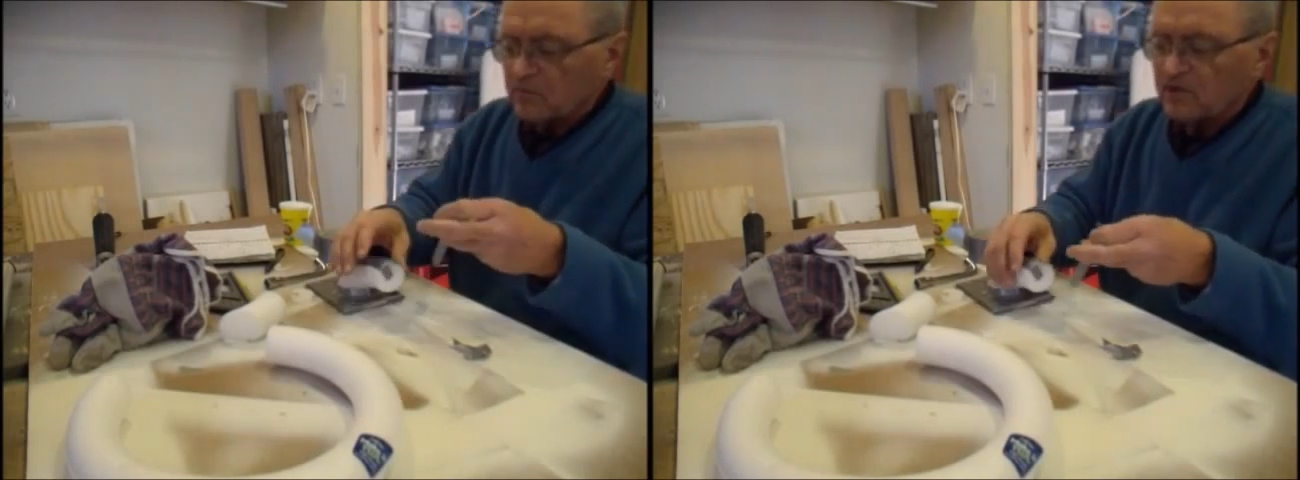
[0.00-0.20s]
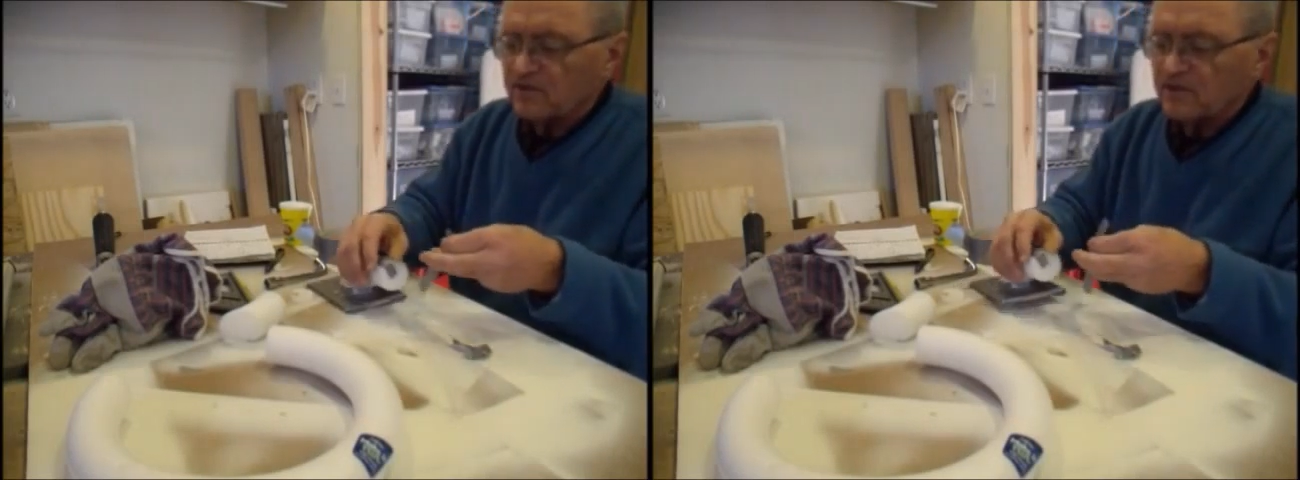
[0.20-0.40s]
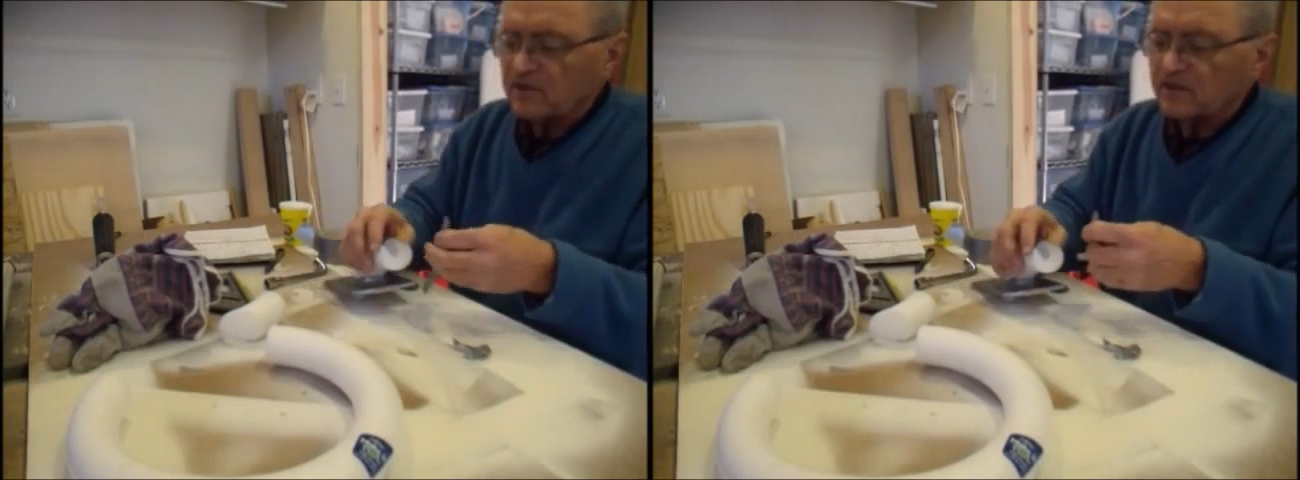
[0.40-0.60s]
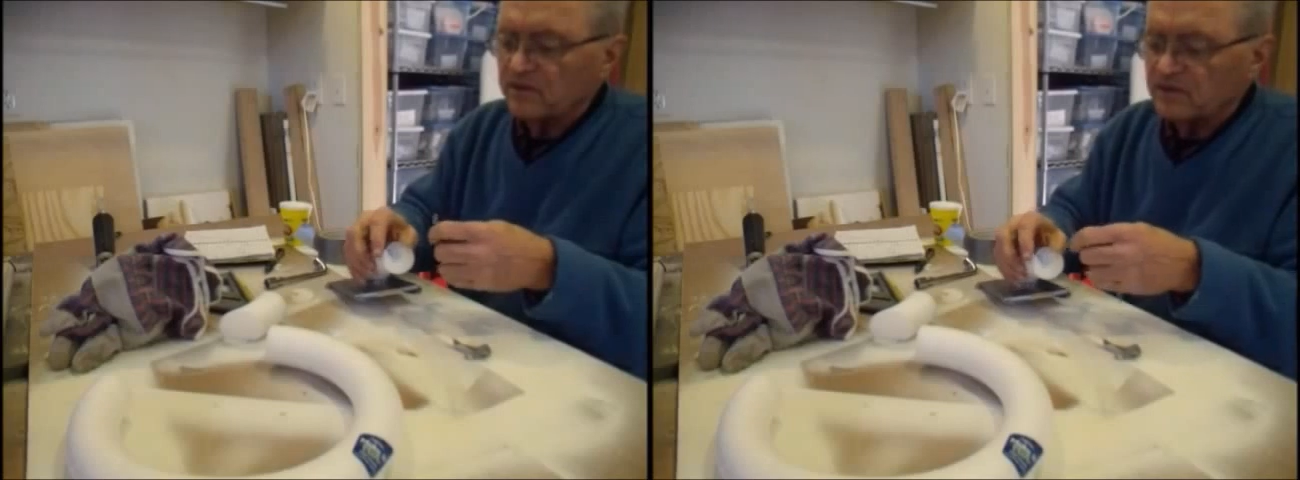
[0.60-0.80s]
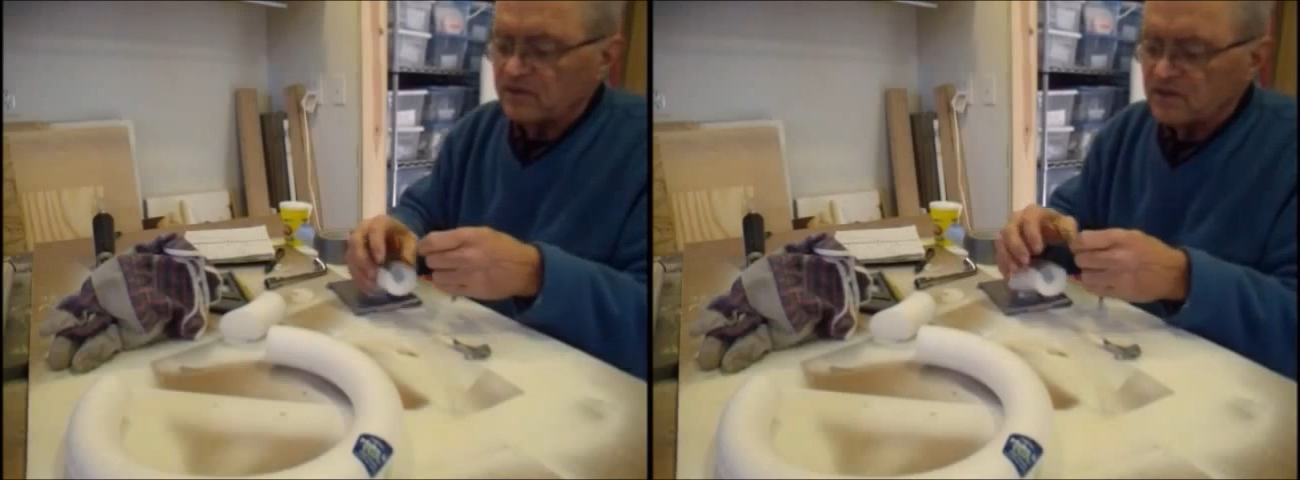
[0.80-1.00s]
If I go
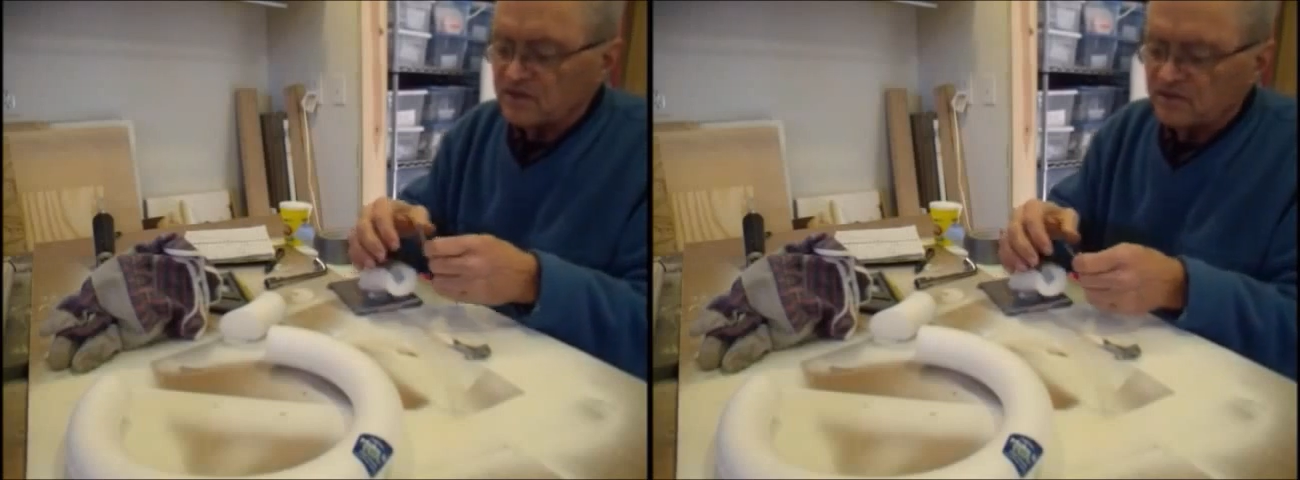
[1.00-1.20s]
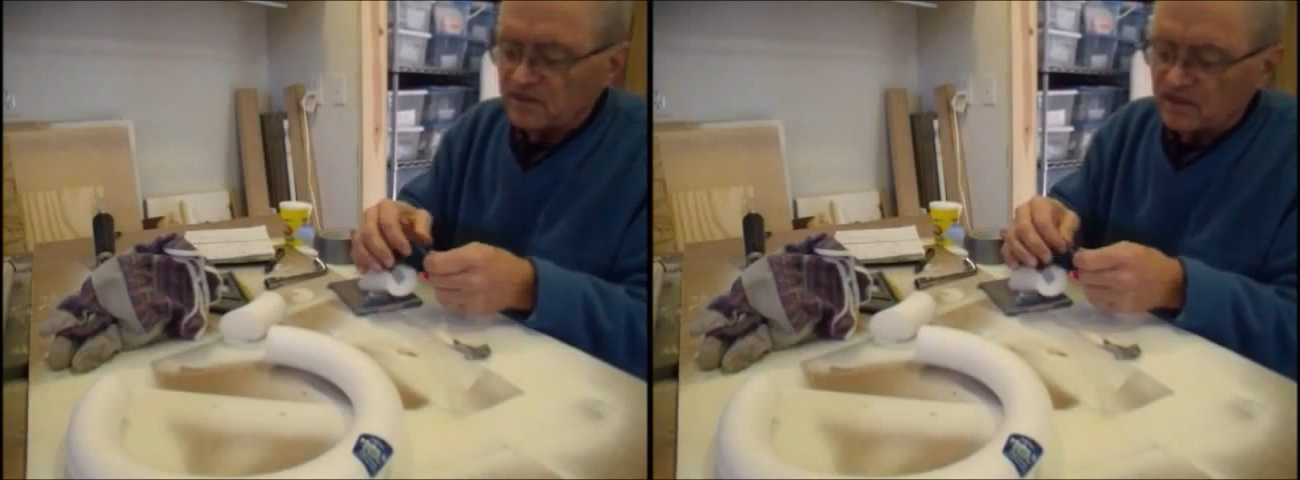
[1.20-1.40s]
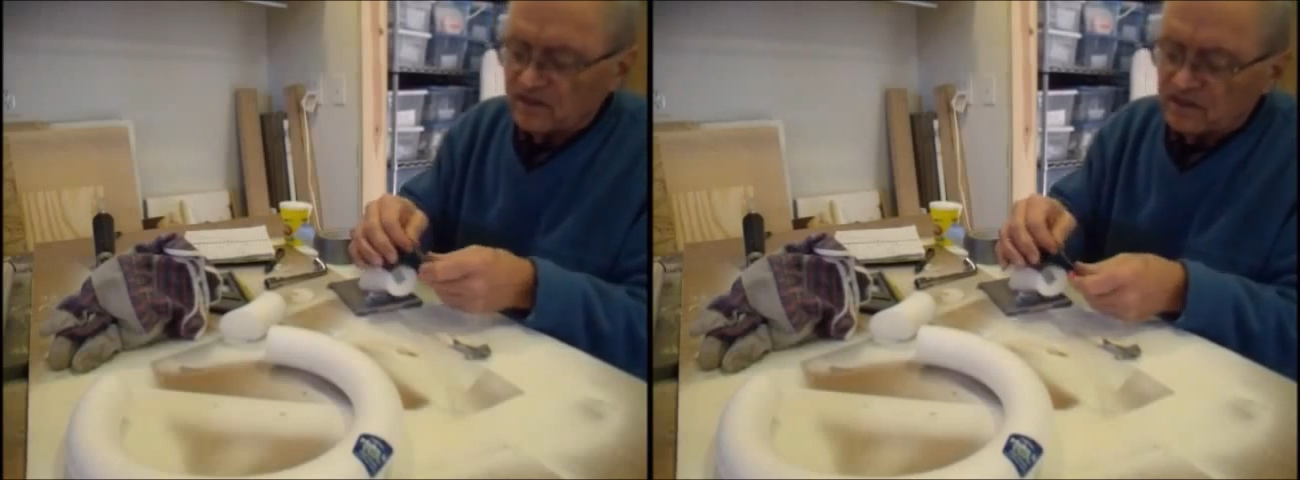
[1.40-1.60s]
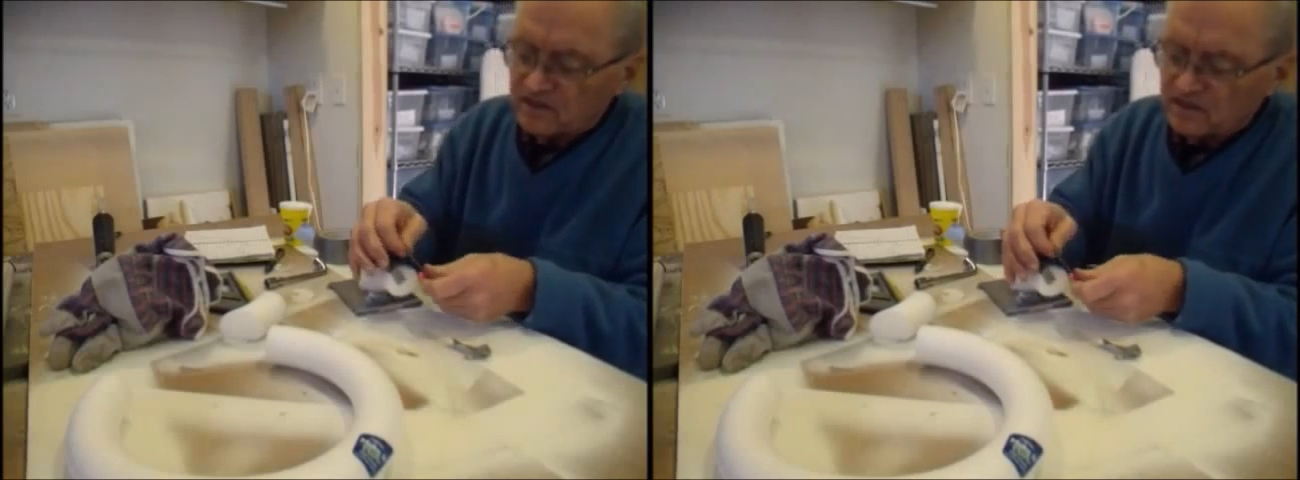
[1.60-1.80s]
this way,